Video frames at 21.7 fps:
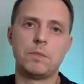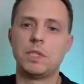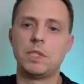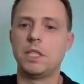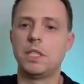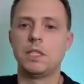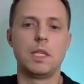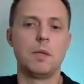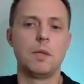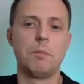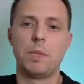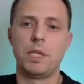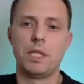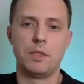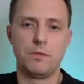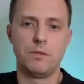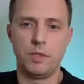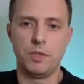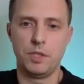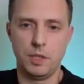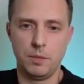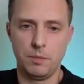send
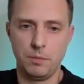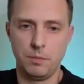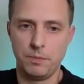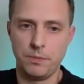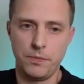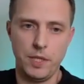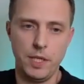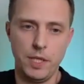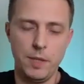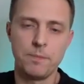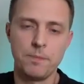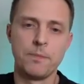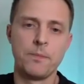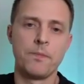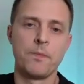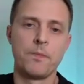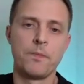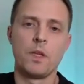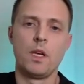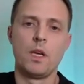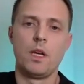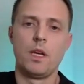campaigns for them. Yeah.
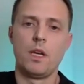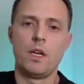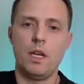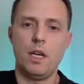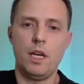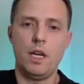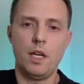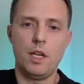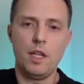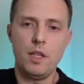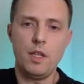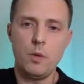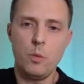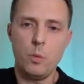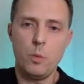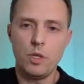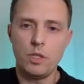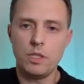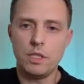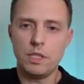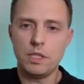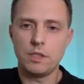Another
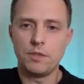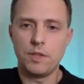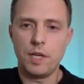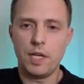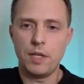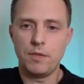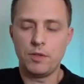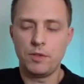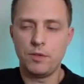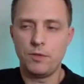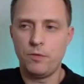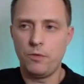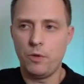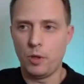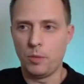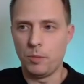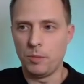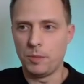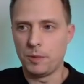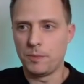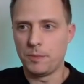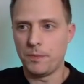one is Gravity
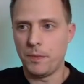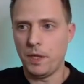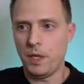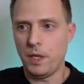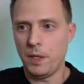Forms.